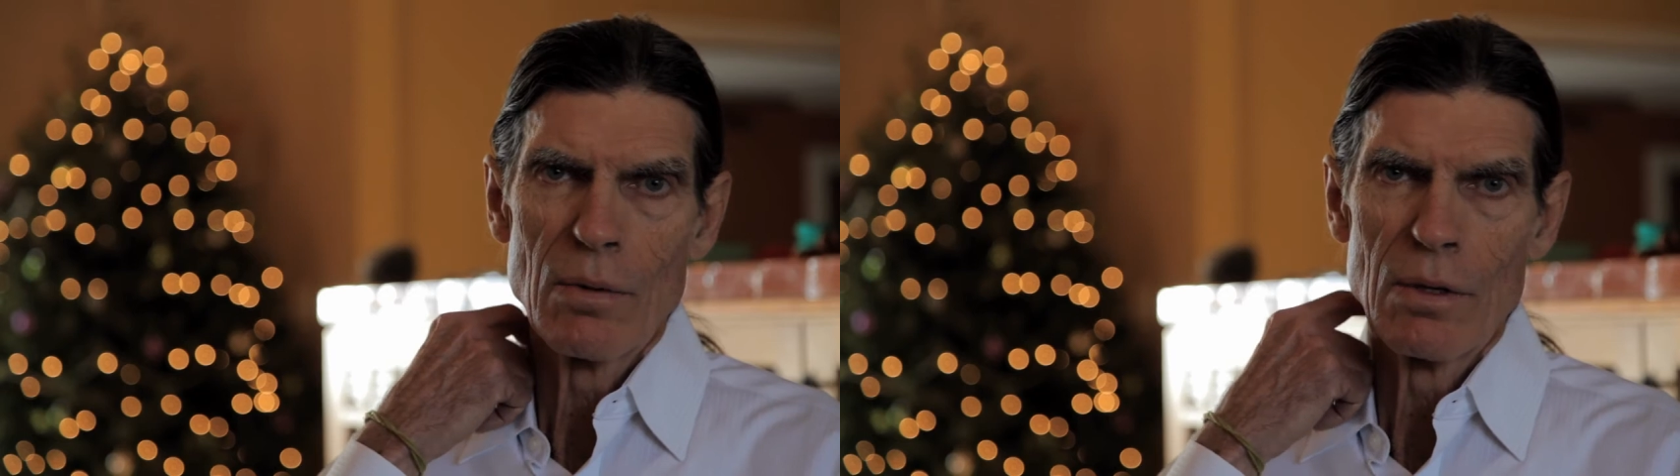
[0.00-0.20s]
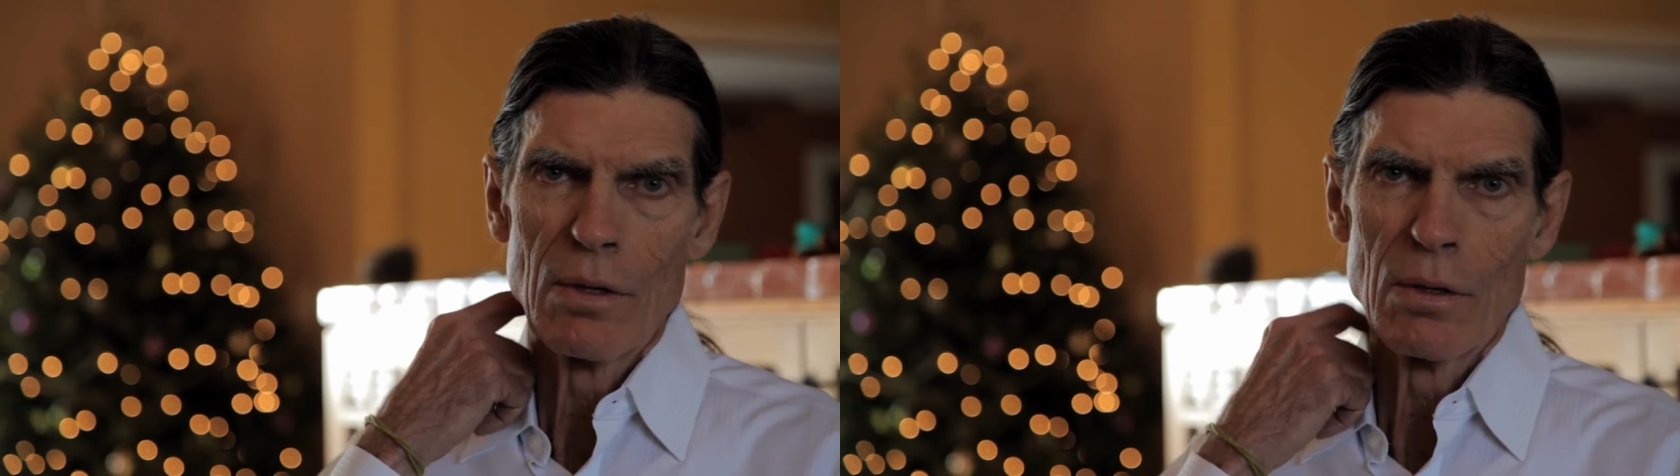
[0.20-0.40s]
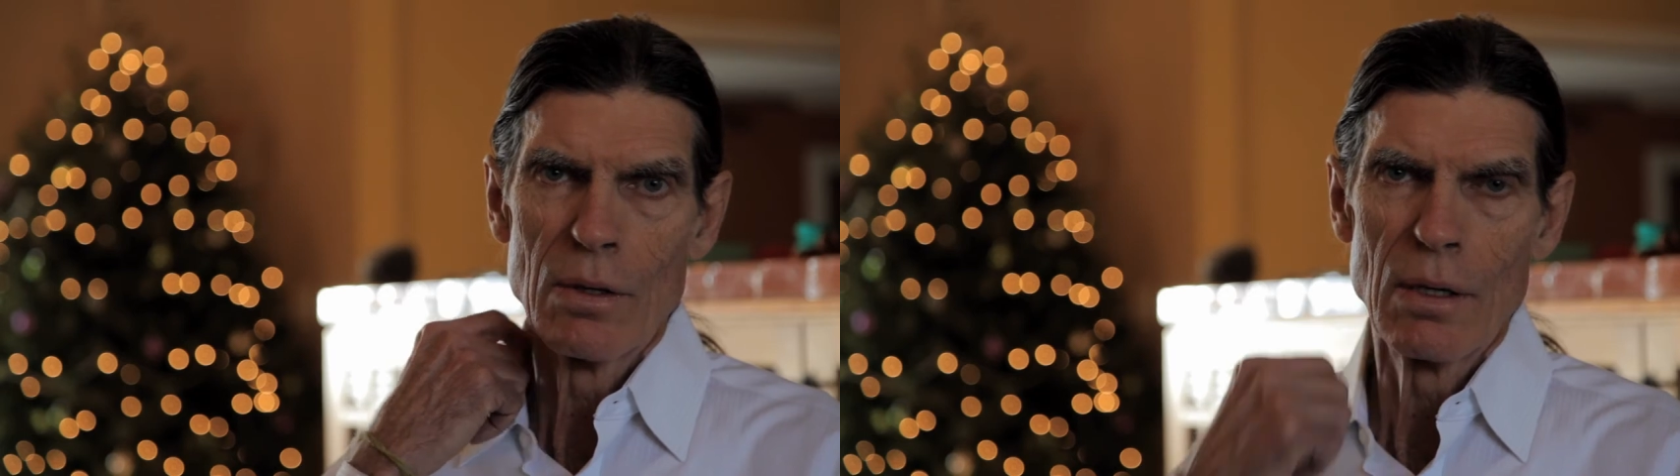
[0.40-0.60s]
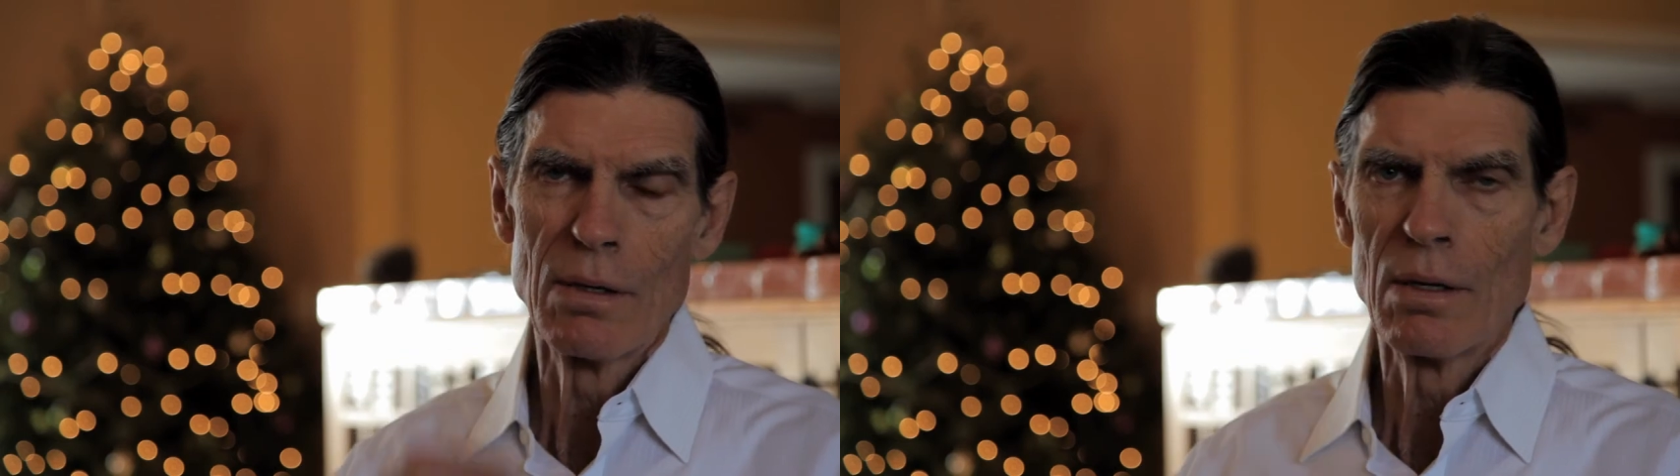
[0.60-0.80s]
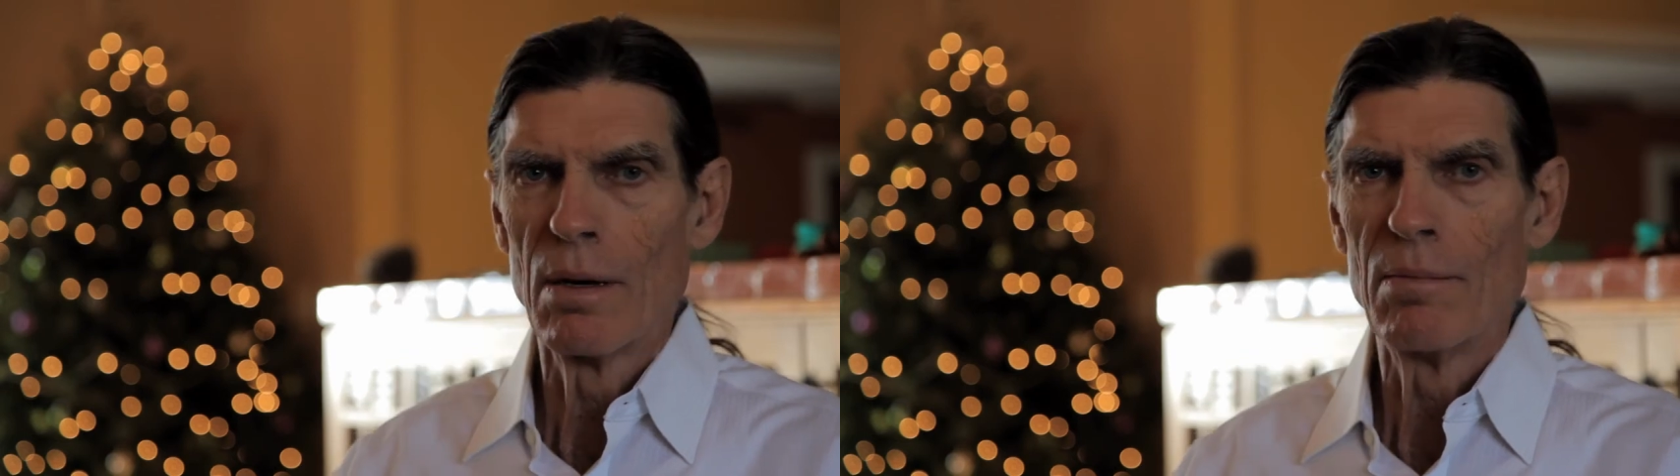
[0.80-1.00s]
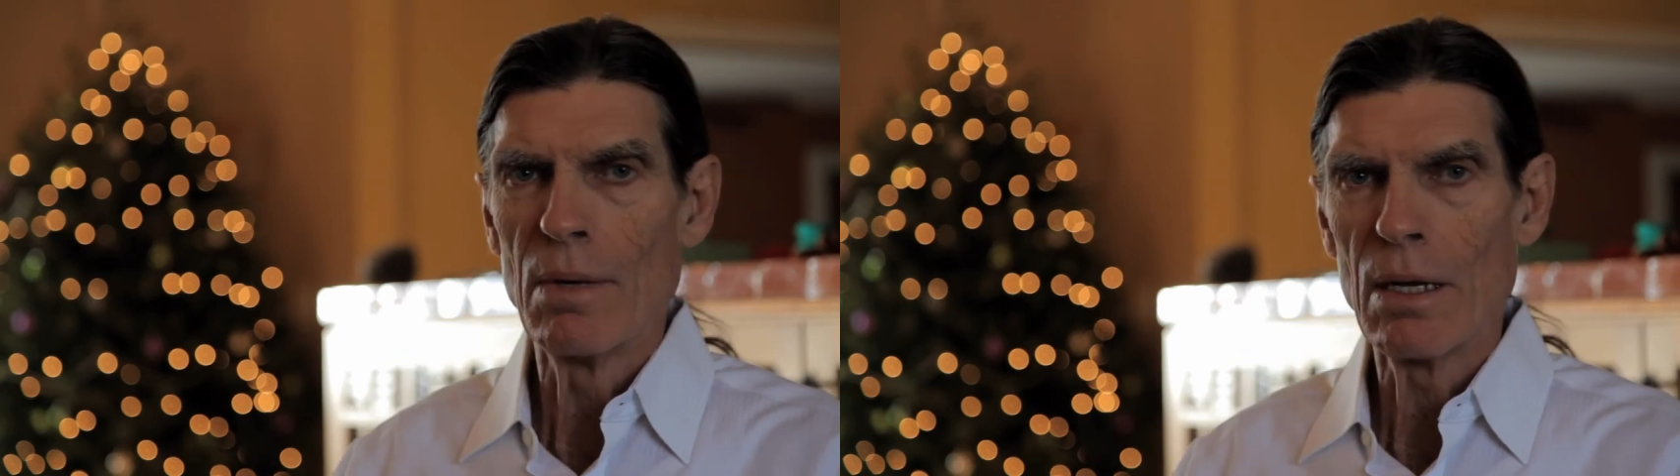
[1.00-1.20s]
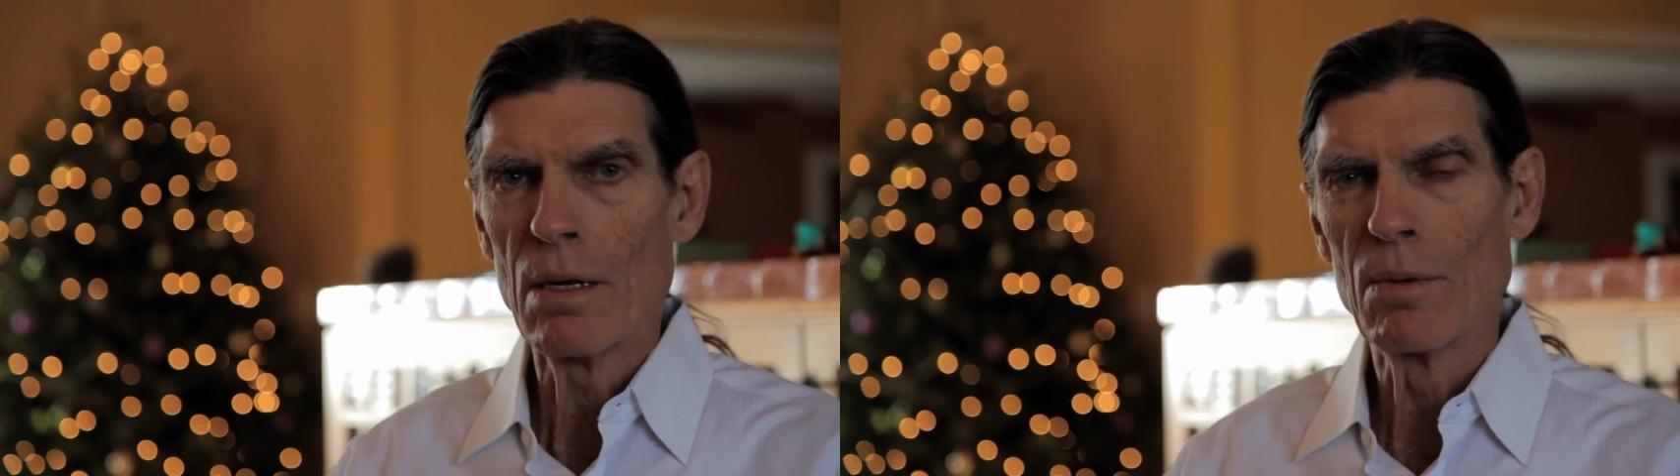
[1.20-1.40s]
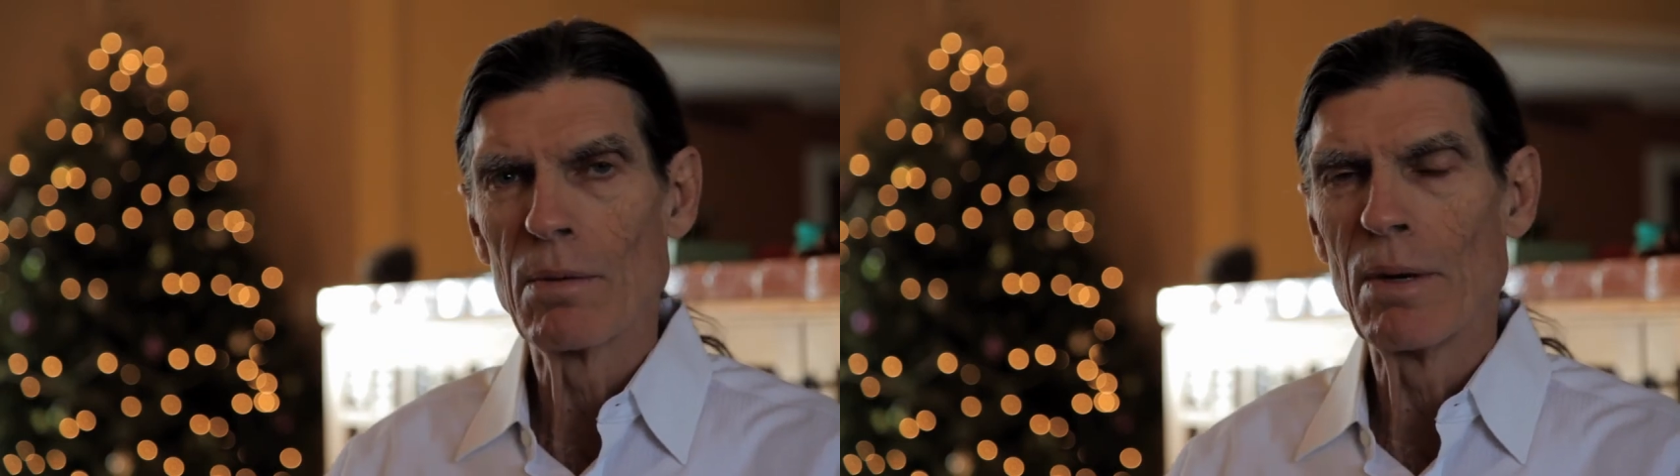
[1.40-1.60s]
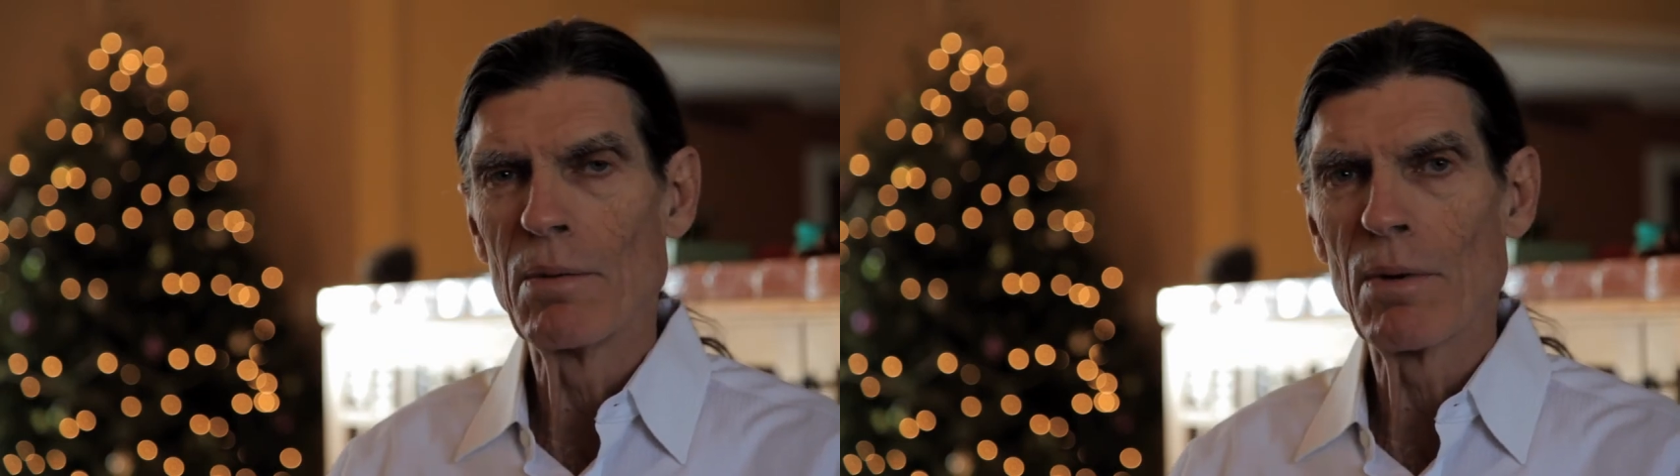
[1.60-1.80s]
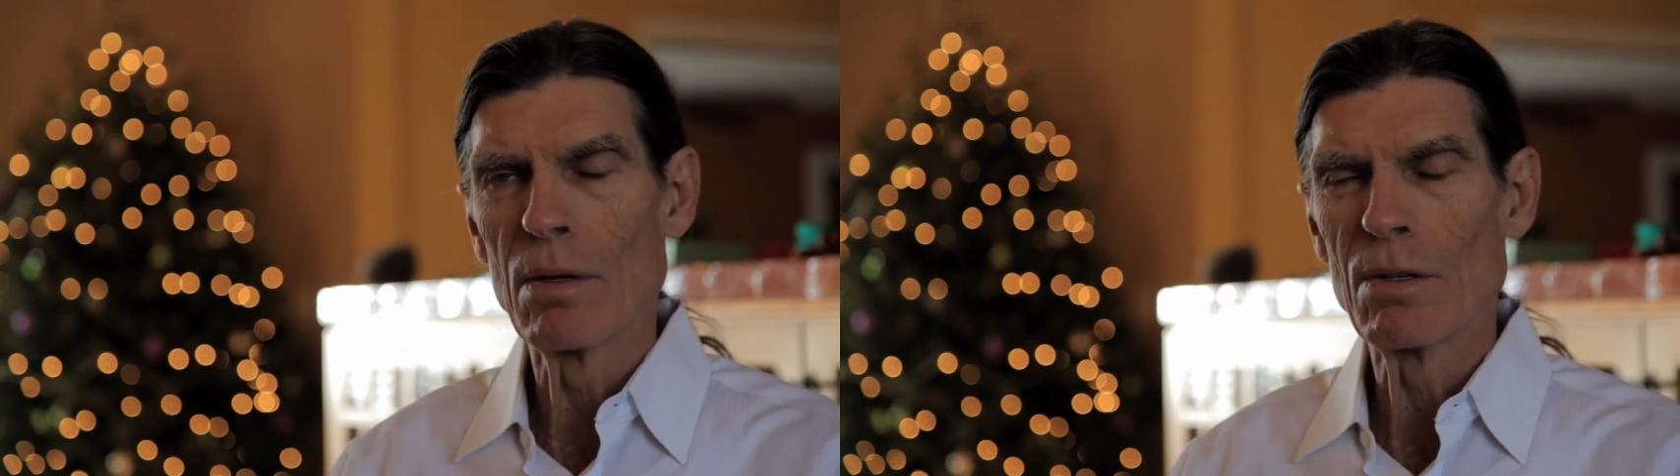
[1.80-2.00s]
when you're in a meeting with
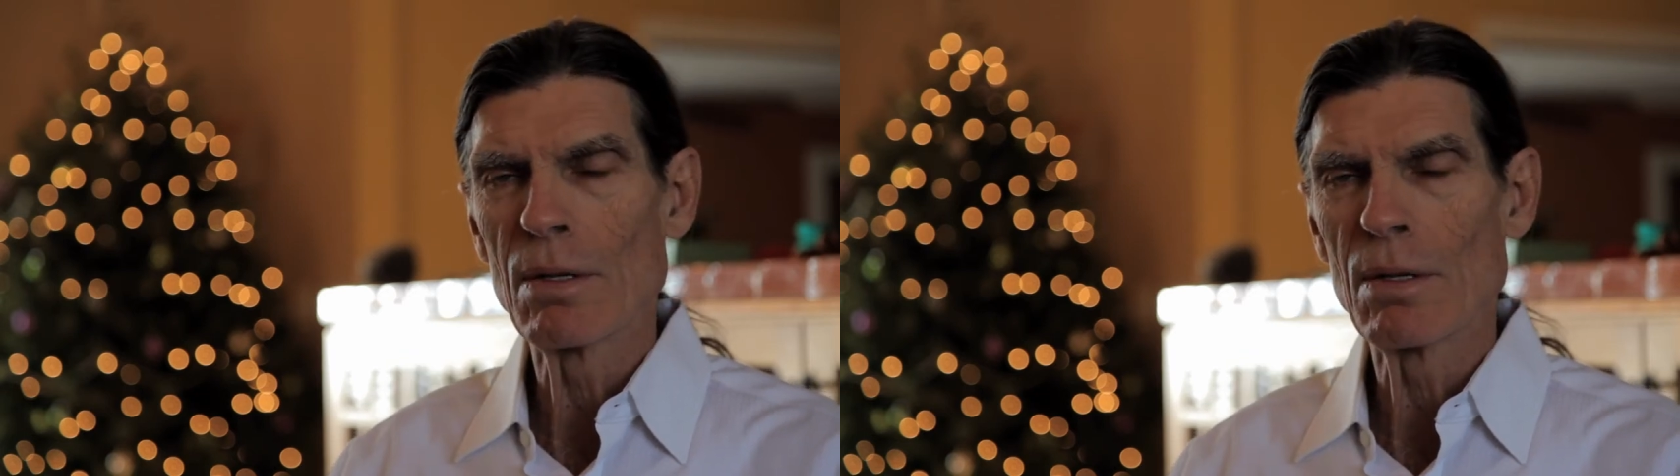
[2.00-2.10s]
people,